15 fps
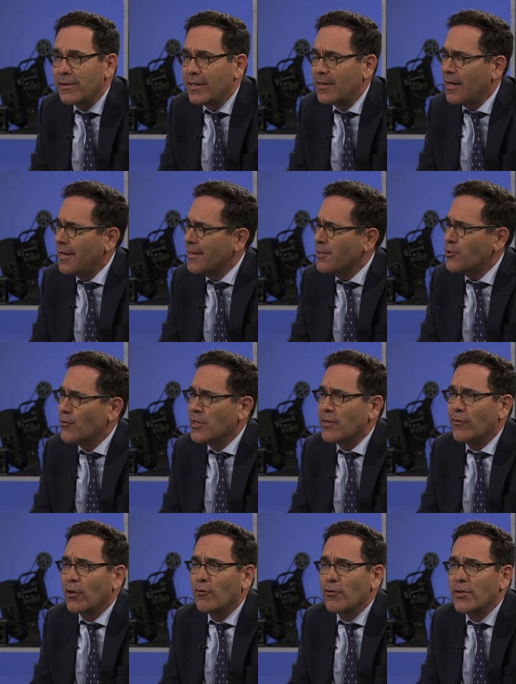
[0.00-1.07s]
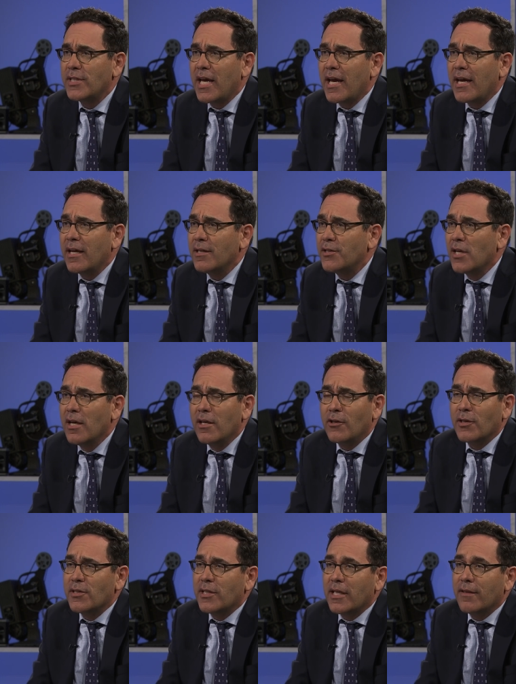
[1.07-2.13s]
uh, histories of the Crusades, you
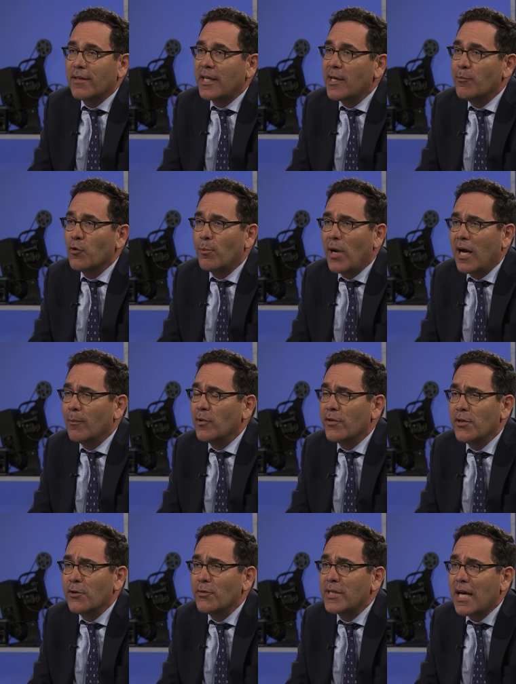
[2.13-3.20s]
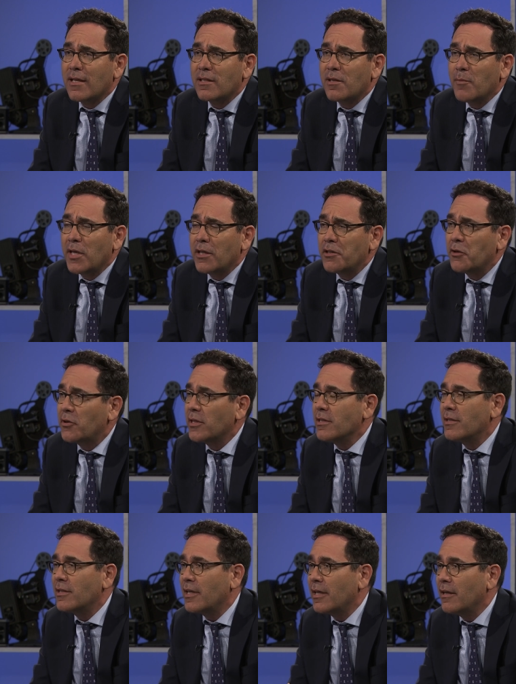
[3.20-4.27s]
can see it in the Hebrew Bible and the New Testament, you can
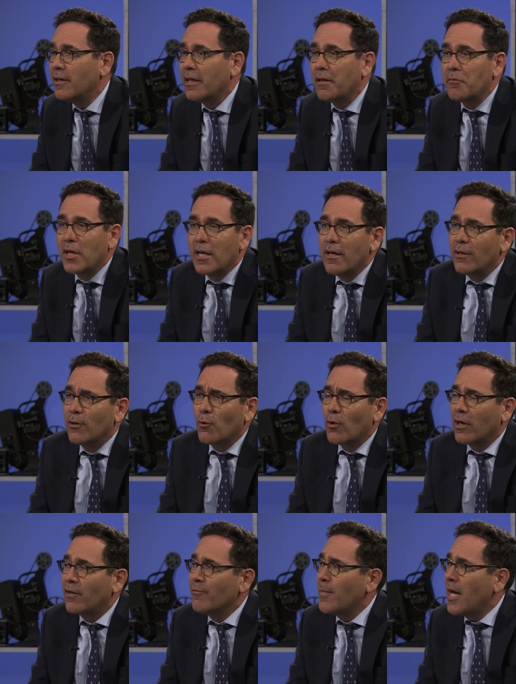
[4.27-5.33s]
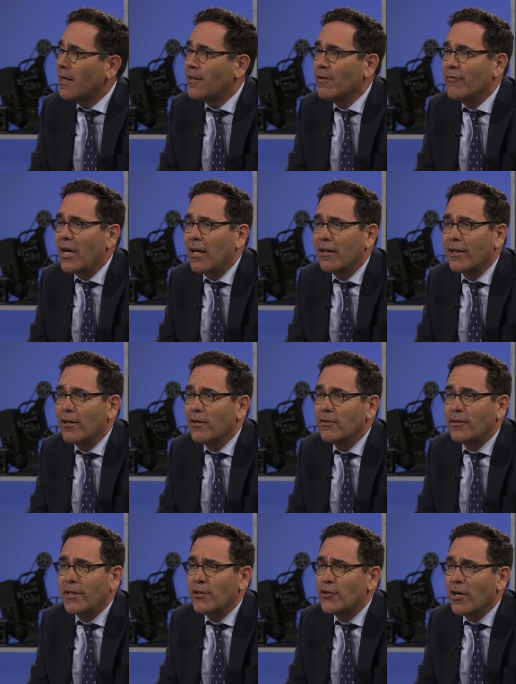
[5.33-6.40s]
see it in the work of Machiavelli or
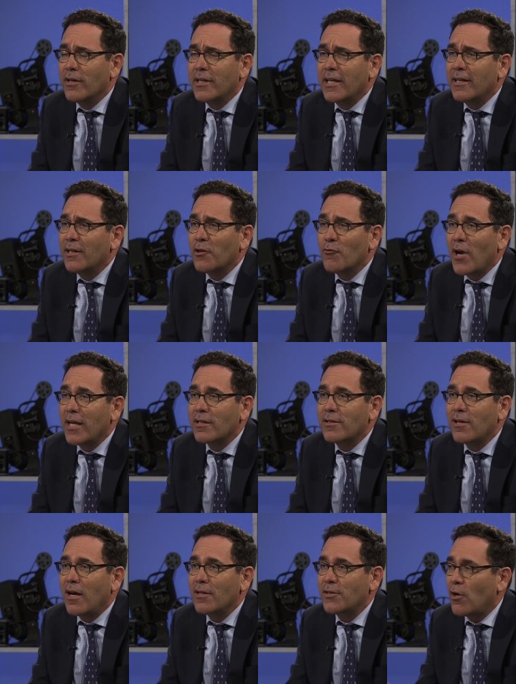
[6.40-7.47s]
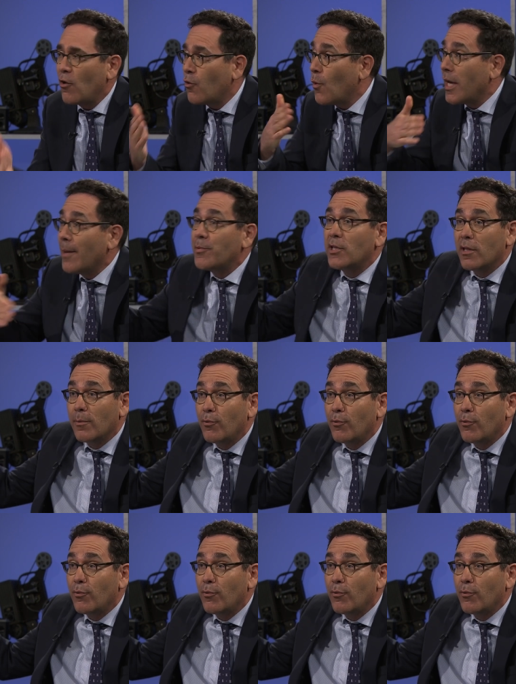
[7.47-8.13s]
Guicciardini in the Renaissance, all the way up to the